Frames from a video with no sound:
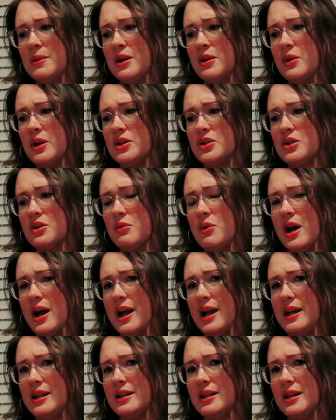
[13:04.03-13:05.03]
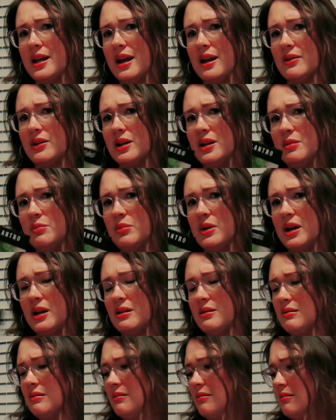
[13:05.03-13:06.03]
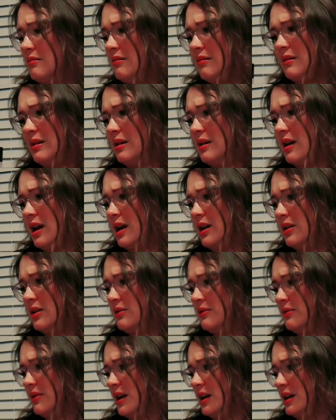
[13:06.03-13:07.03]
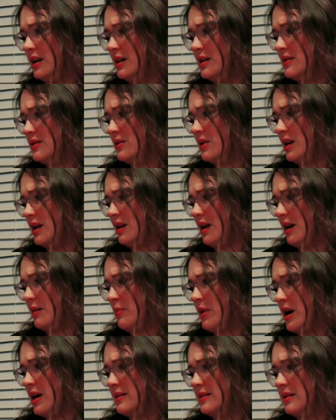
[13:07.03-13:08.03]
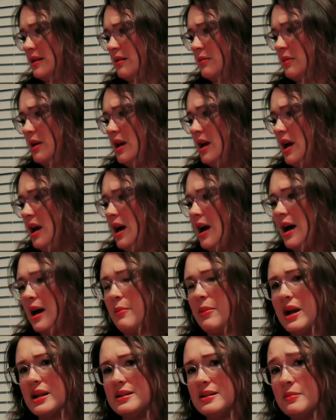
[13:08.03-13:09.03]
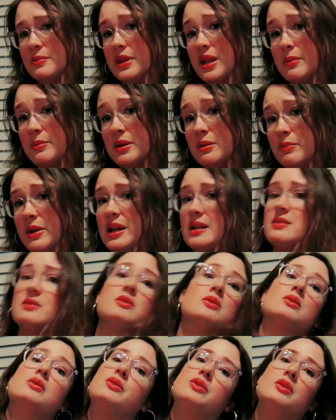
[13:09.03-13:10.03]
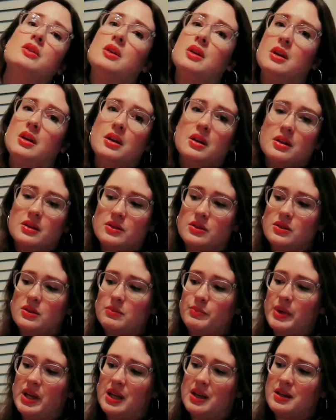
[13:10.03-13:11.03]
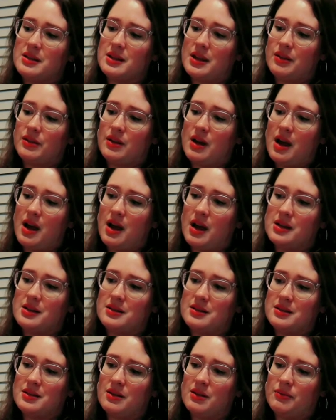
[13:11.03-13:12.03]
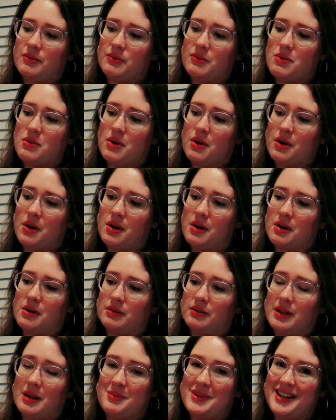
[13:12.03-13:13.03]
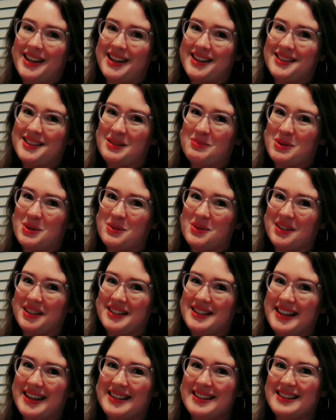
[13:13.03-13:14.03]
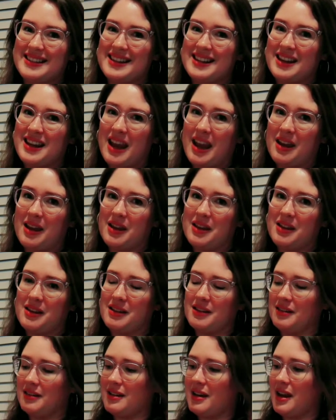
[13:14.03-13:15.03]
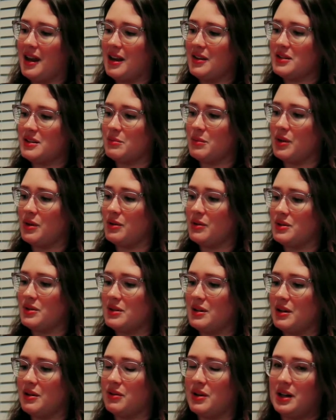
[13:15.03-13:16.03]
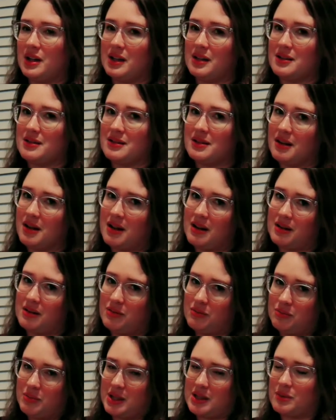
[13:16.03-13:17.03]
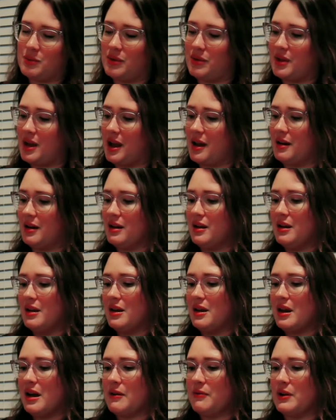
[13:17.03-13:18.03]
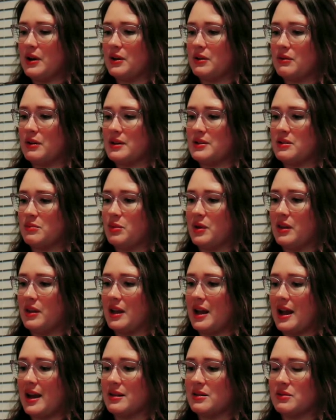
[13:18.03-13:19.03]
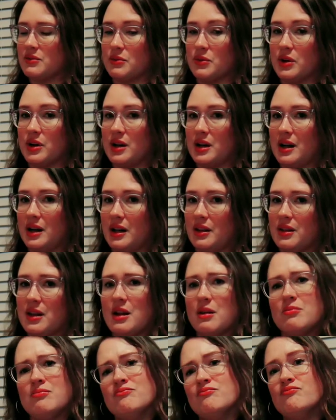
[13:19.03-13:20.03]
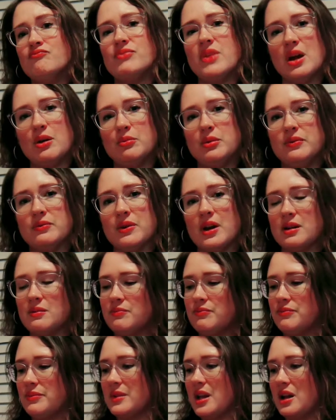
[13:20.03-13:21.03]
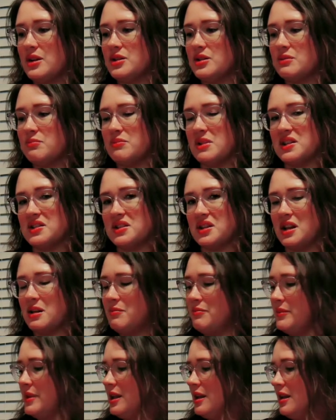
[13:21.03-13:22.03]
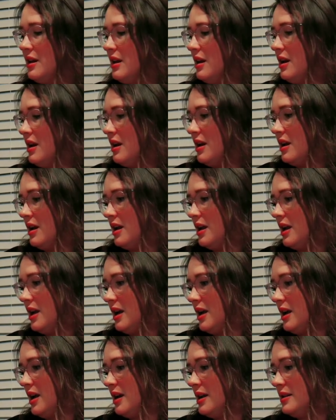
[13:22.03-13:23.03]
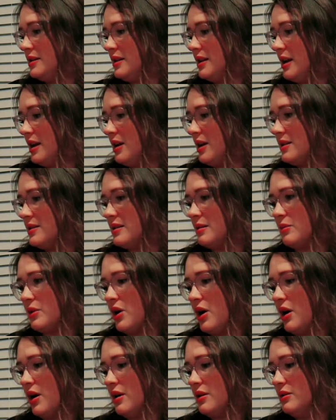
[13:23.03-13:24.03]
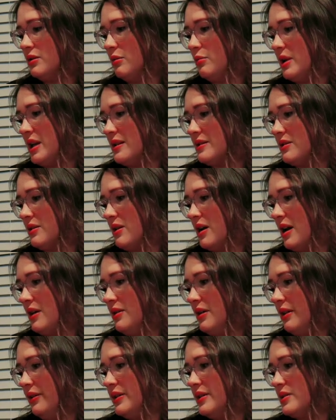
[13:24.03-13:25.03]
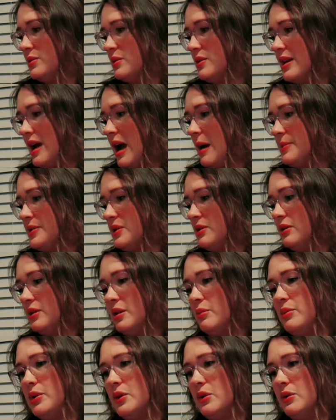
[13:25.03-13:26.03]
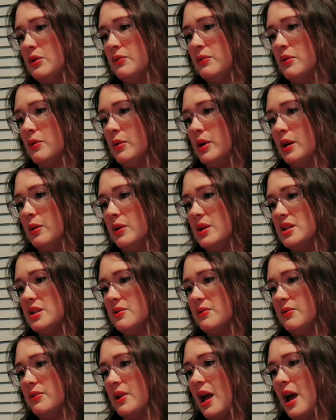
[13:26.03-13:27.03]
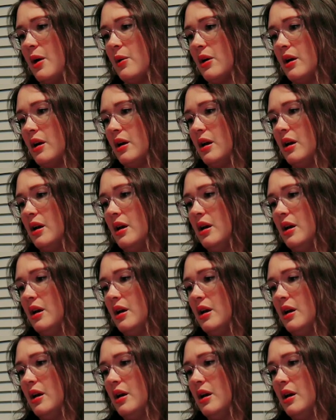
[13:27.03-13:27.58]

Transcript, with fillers: not quite sure why I didn't have any, but I couldn't find any, so I, I bought some. I bought some lemon basil because I thought for lemonades it'd be really tasty. I, I have some other ingredients to kind of mix with that. I found a recipe that asked for it and I thought, hmm, that would be fun. I'll just mix it in. And then I got some cardinal basil. I thought this was absolutely beautiful when it went to flower.